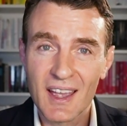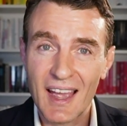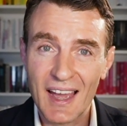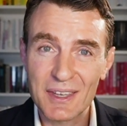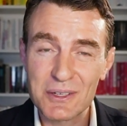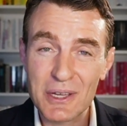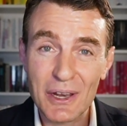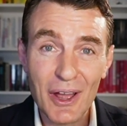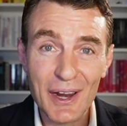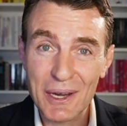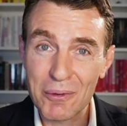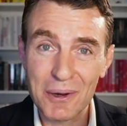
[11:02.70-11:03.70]
And there's a
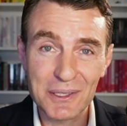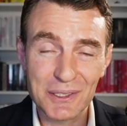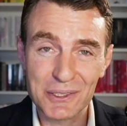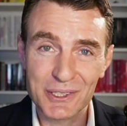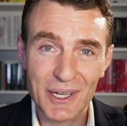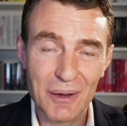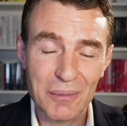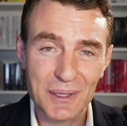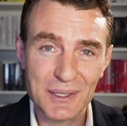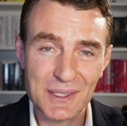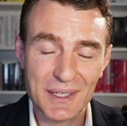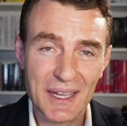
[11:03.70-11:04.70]
line I wanted to share
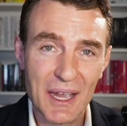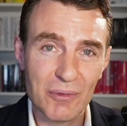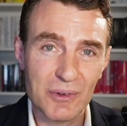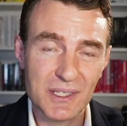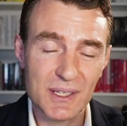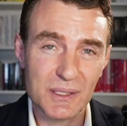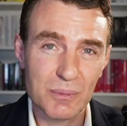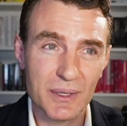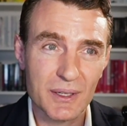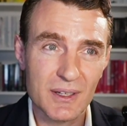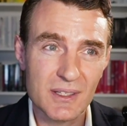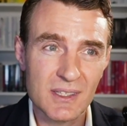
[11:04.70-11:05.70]
because I can't resist
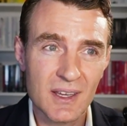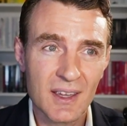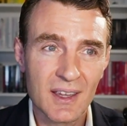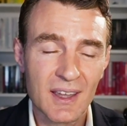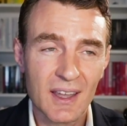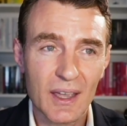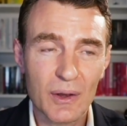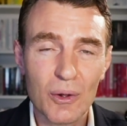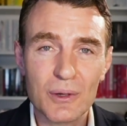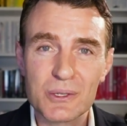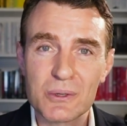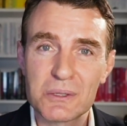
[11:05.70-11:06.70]
because it
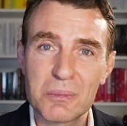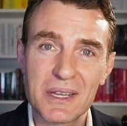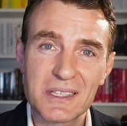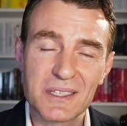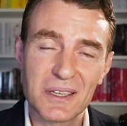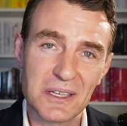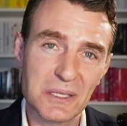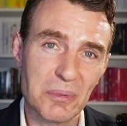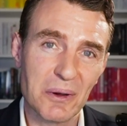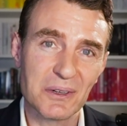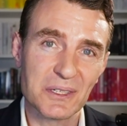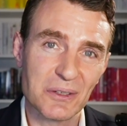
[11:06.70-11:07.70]
also speaks to the
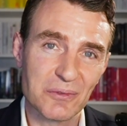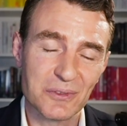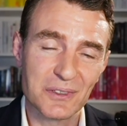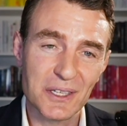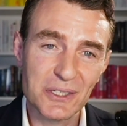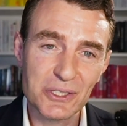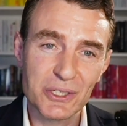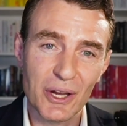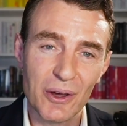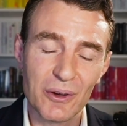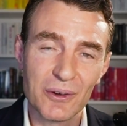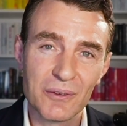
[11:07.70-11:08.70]
spirit of this
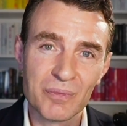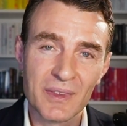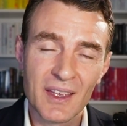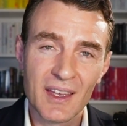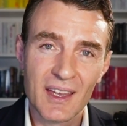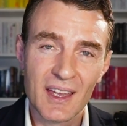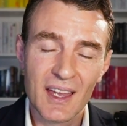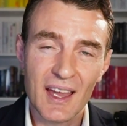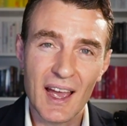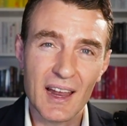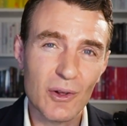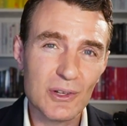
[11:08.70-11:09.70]
show
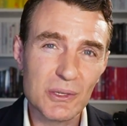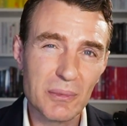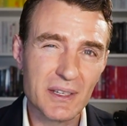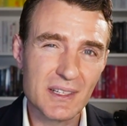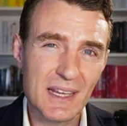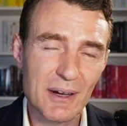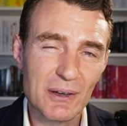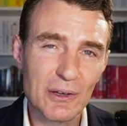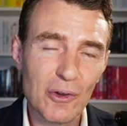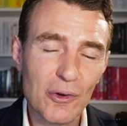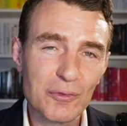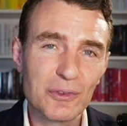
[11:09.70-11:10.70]
and also because I
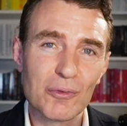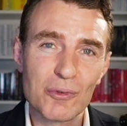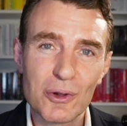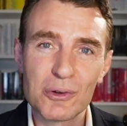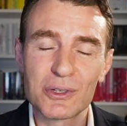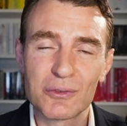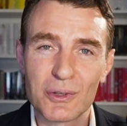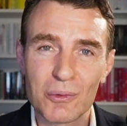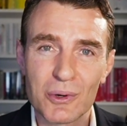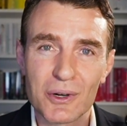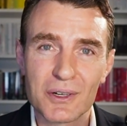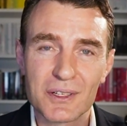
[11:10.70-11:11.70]
love the root of the
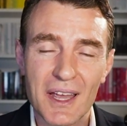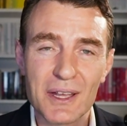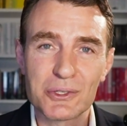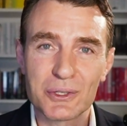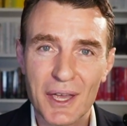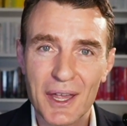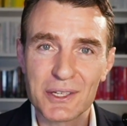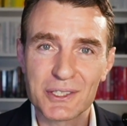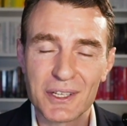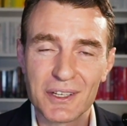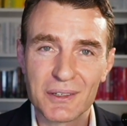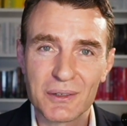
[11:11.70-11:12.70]
word
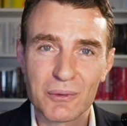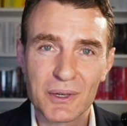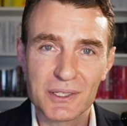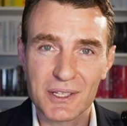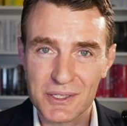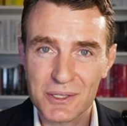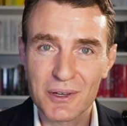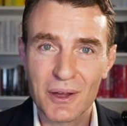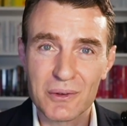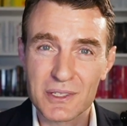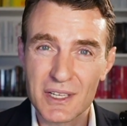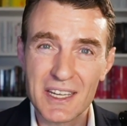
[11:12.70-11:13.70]
education, which, as you
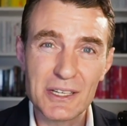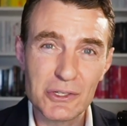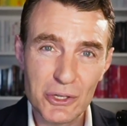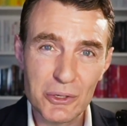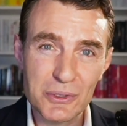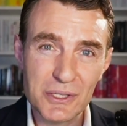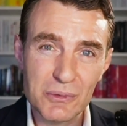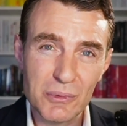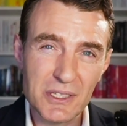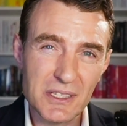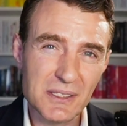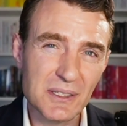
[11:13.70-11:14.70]
know, is educe,
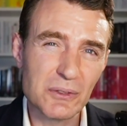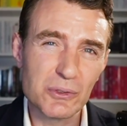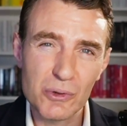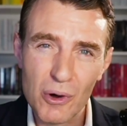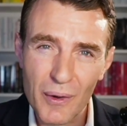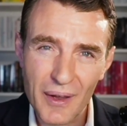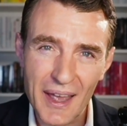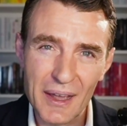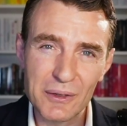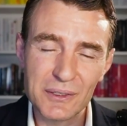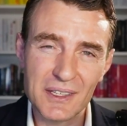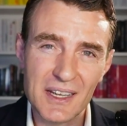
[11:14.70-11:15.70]
which is to draw
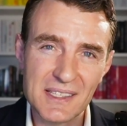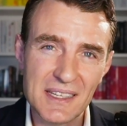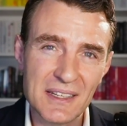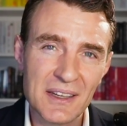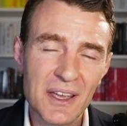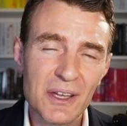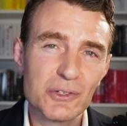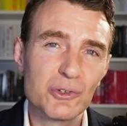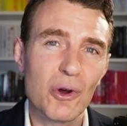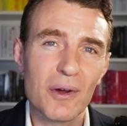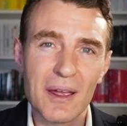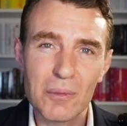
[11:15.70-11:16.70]
out, as in
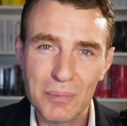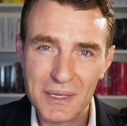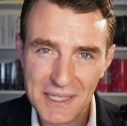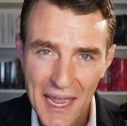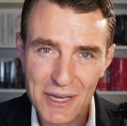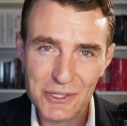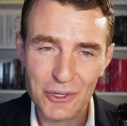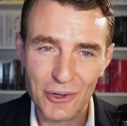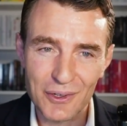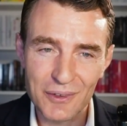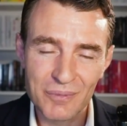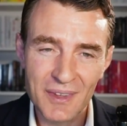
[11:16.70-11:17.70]
draw out potential.